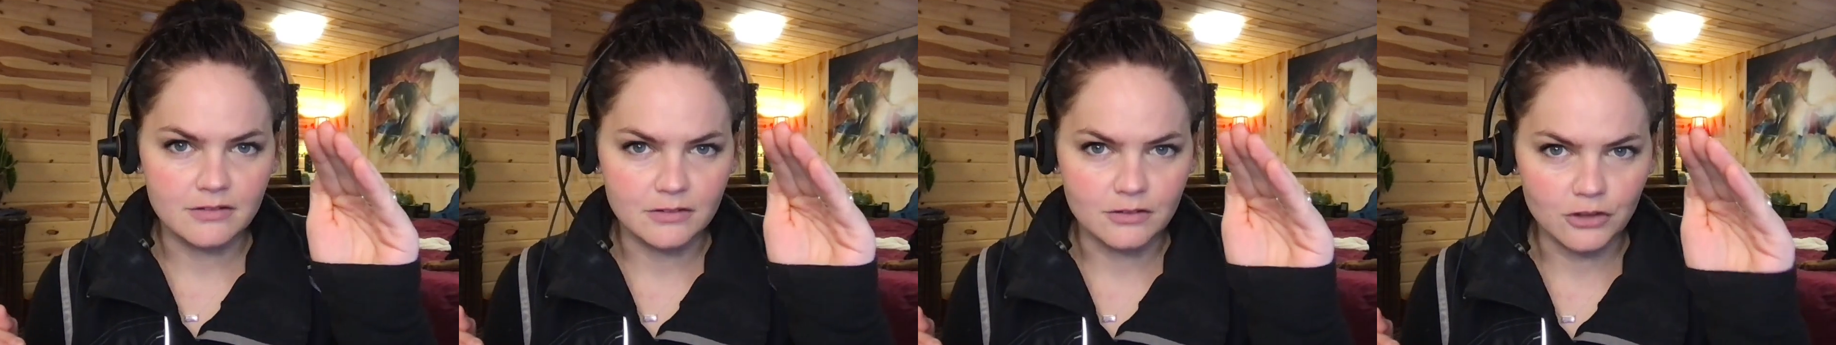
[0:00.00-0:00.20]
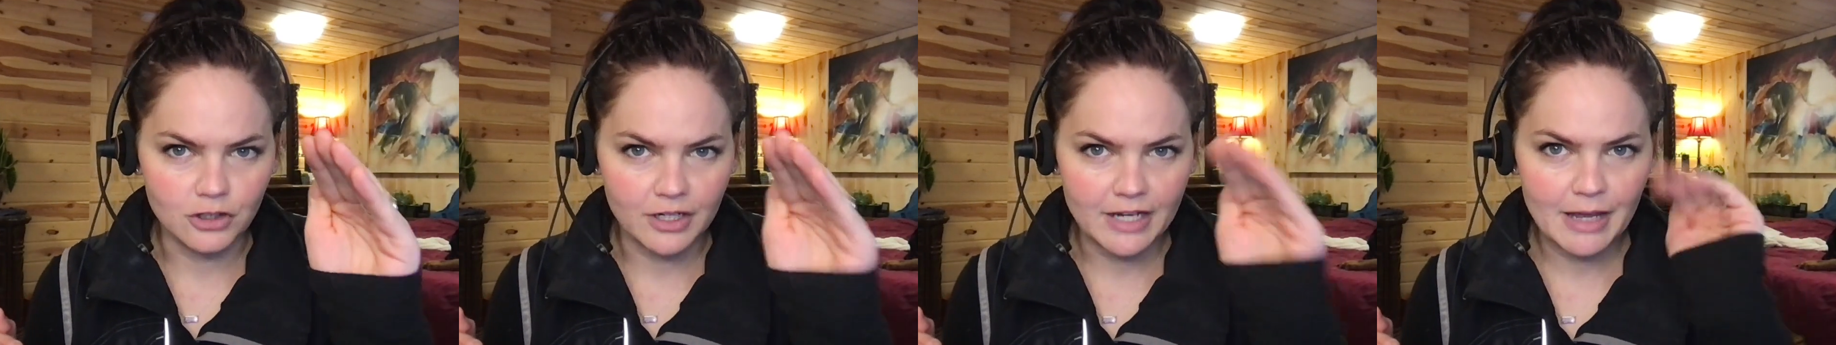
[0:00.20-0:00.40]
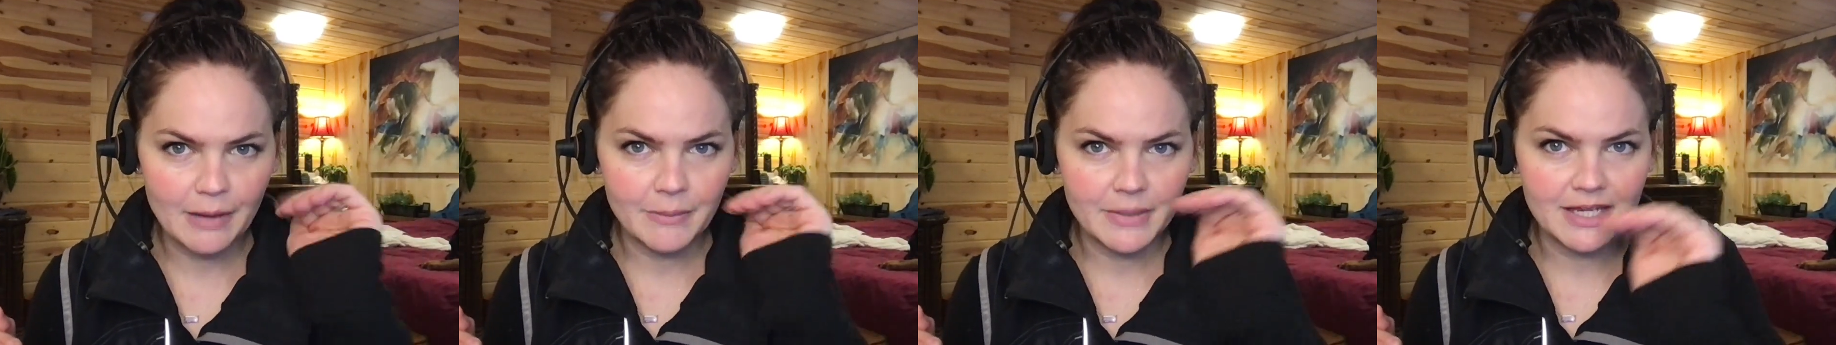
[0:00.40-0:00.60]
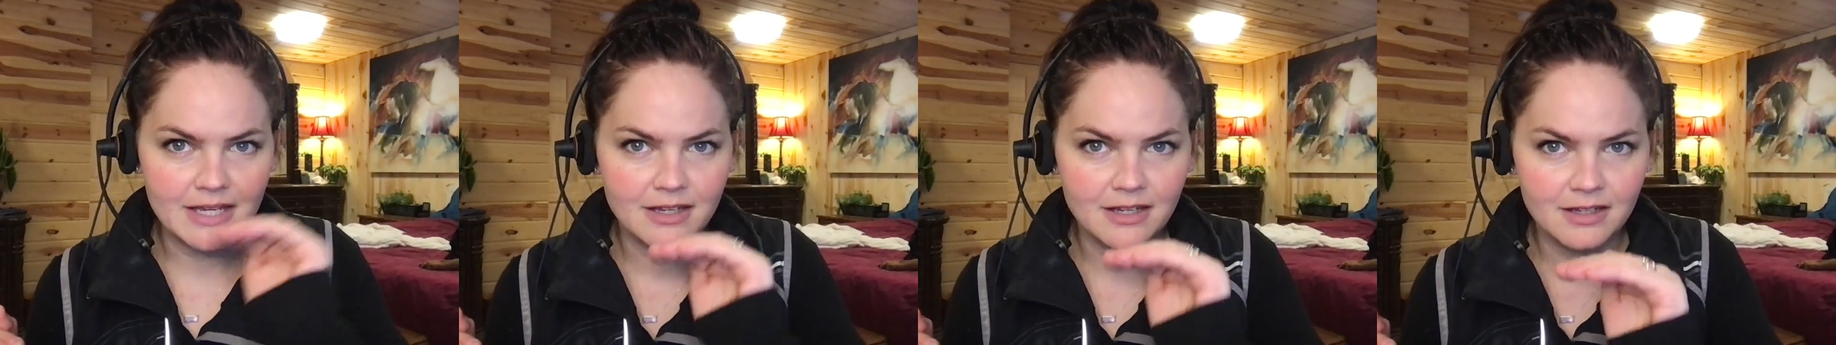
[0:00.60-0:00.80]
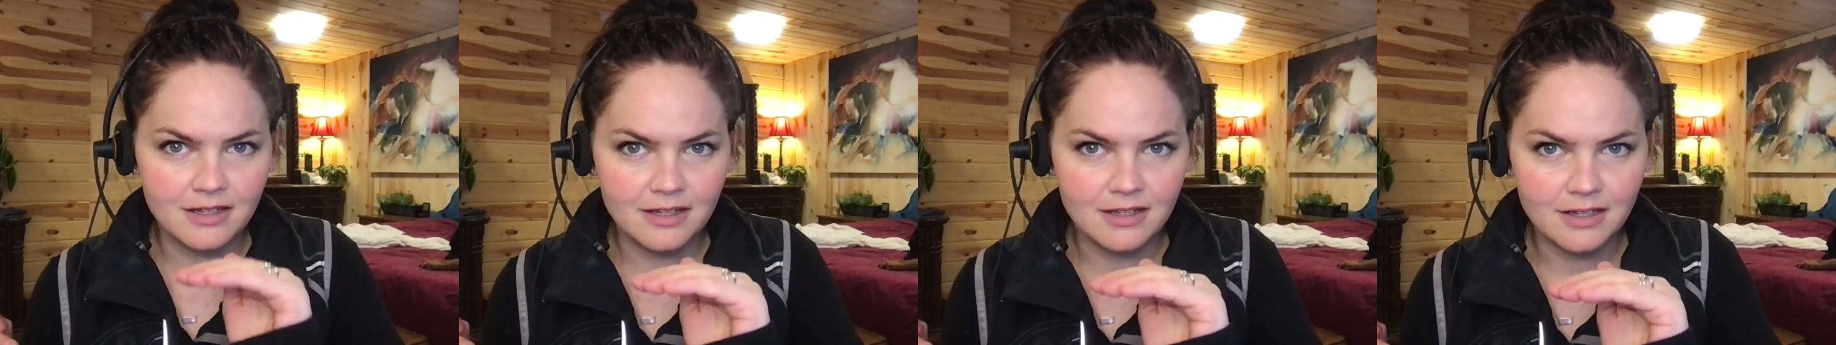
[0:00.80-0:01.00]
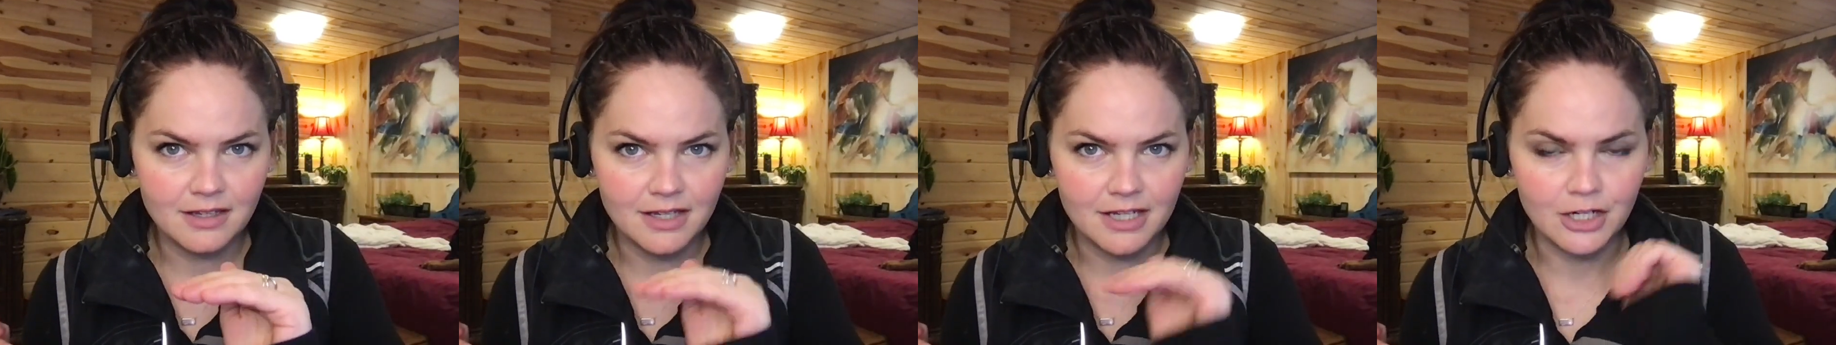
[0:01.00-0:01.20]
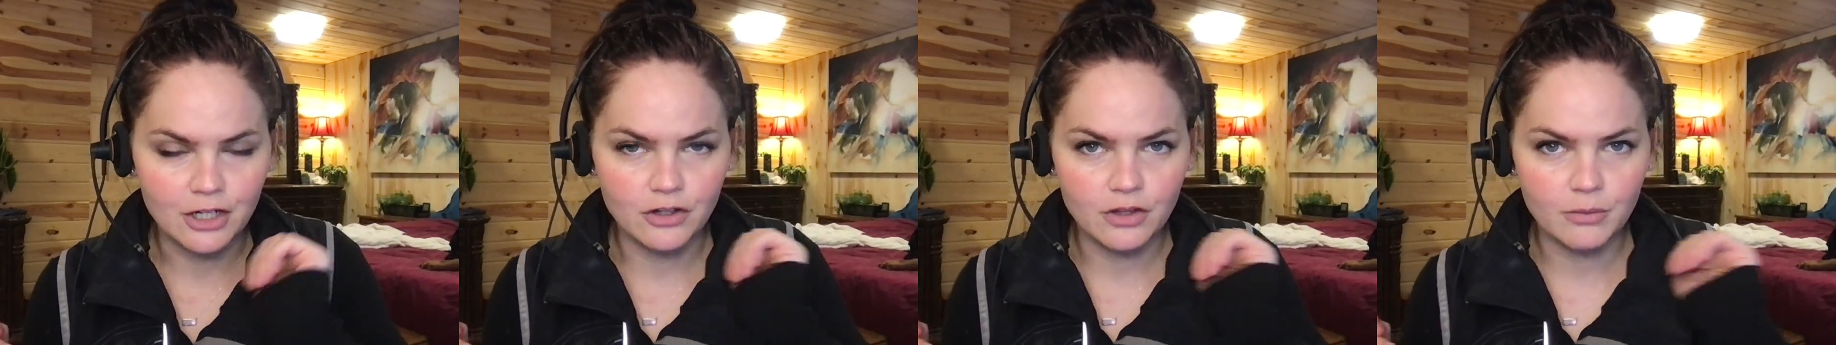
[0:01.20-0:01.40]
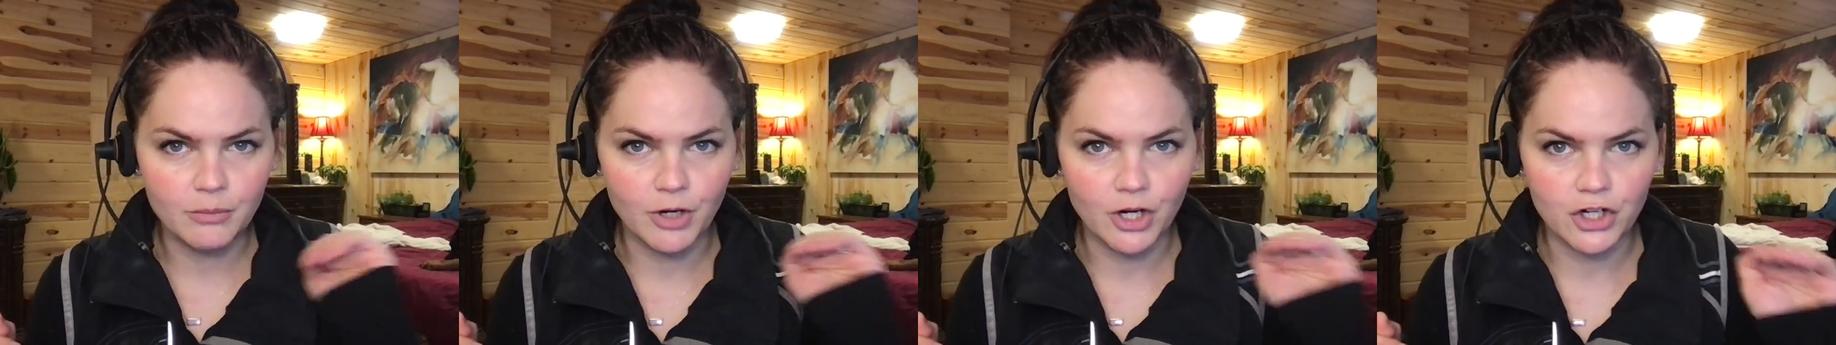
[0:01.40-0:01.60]
Look at me,
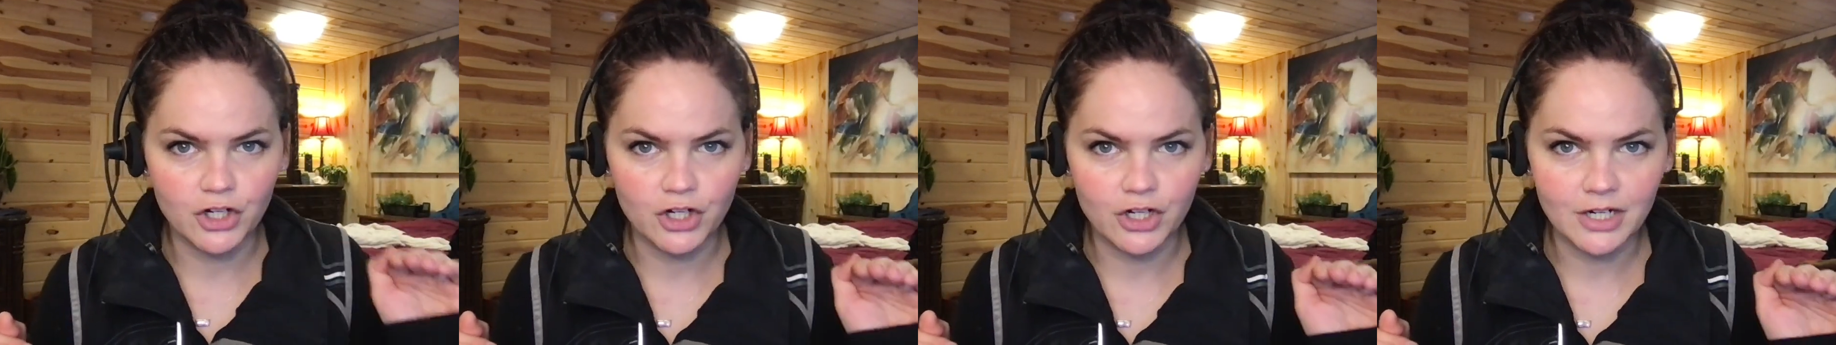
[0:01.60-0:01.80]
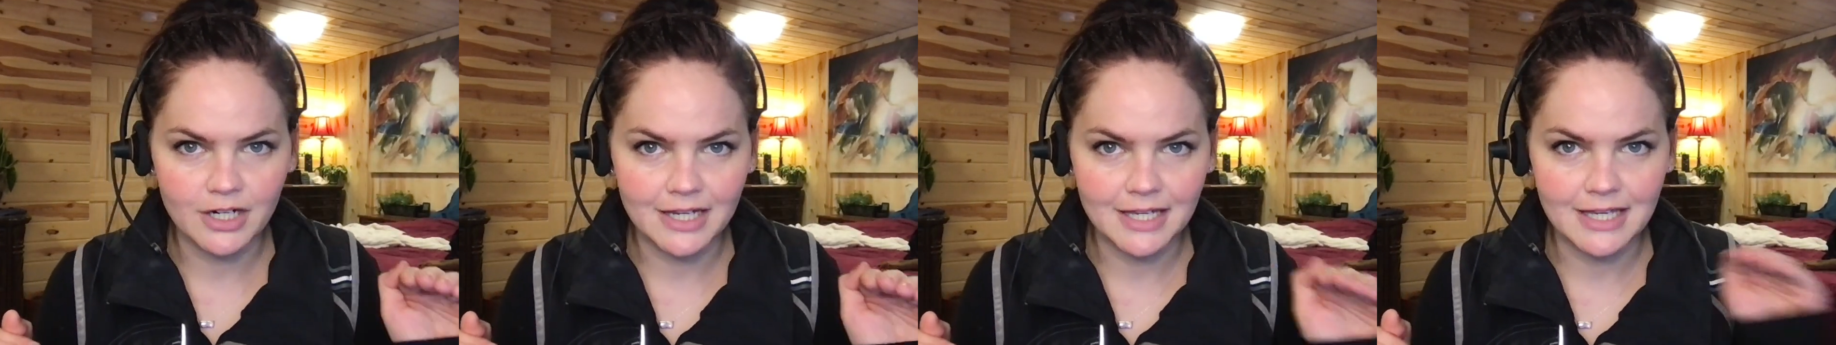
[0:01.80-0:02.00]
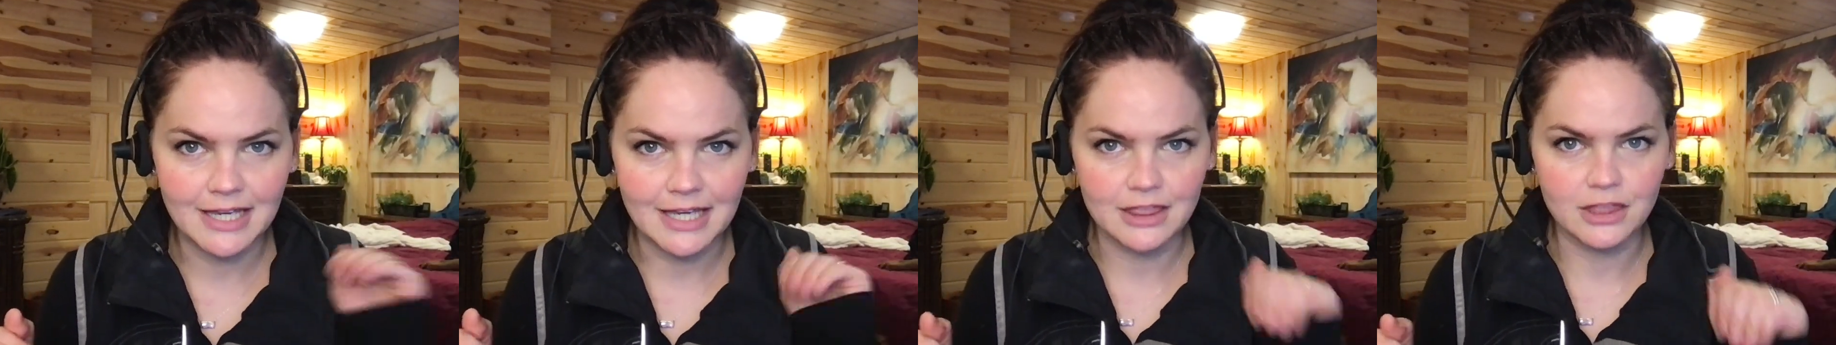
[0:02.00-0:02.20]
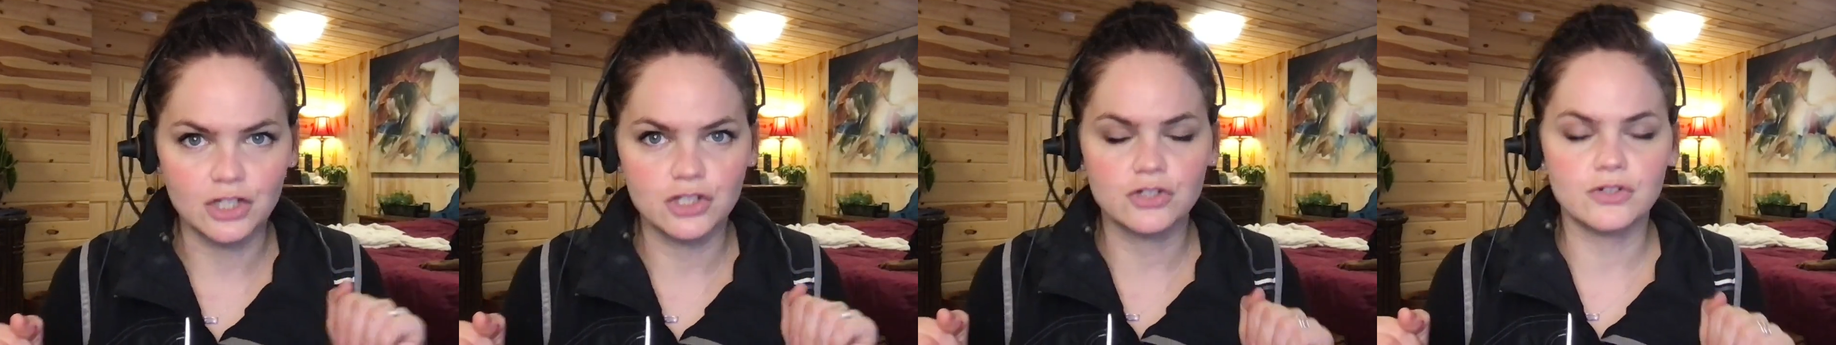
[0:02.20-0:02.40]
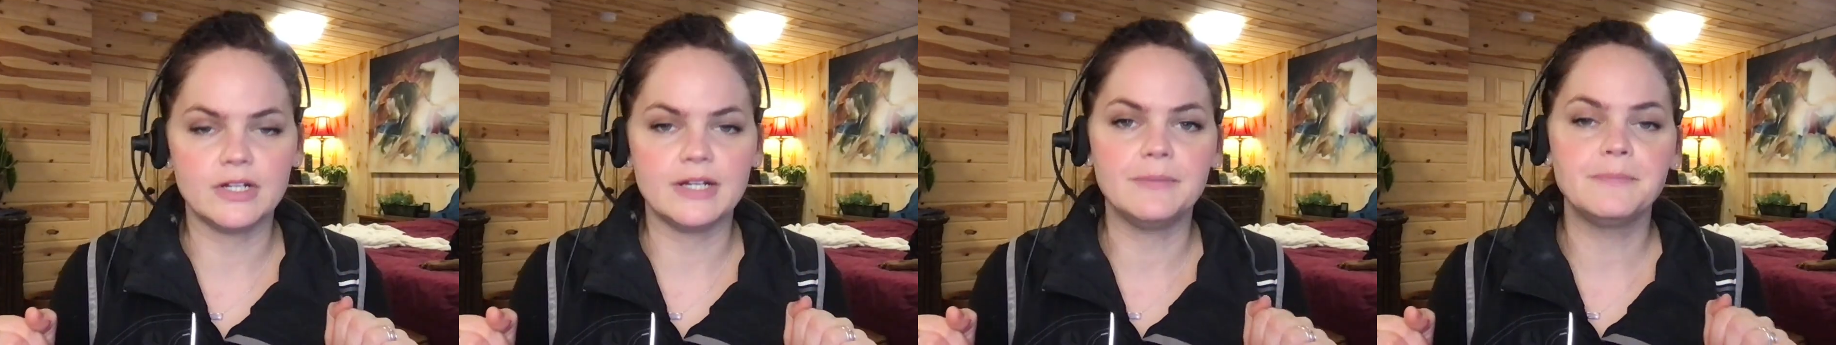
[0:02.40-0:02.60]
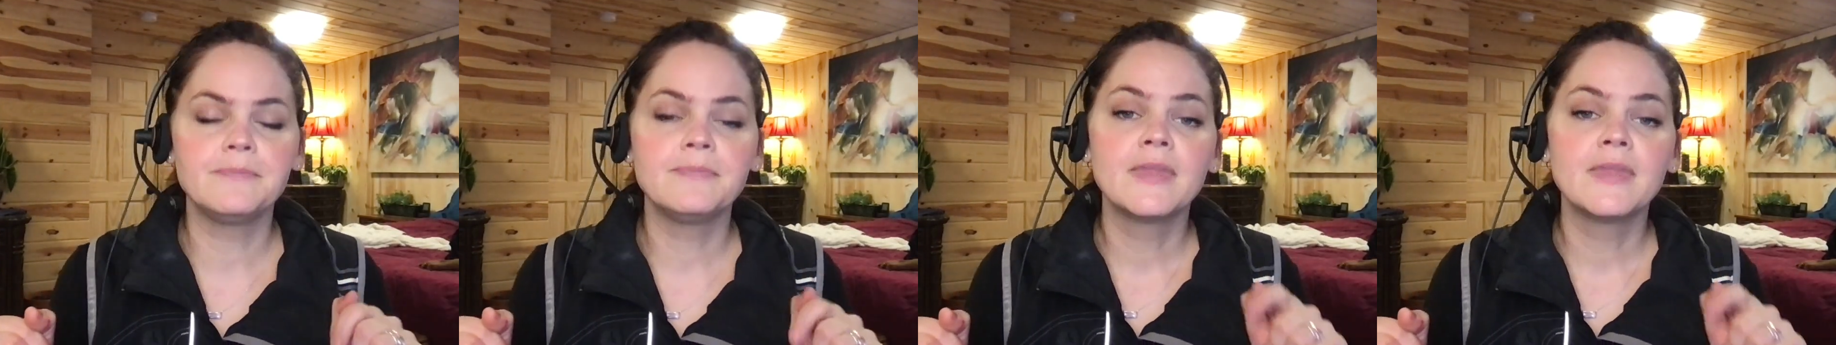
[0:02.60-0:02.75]
hear the marker, get the treat.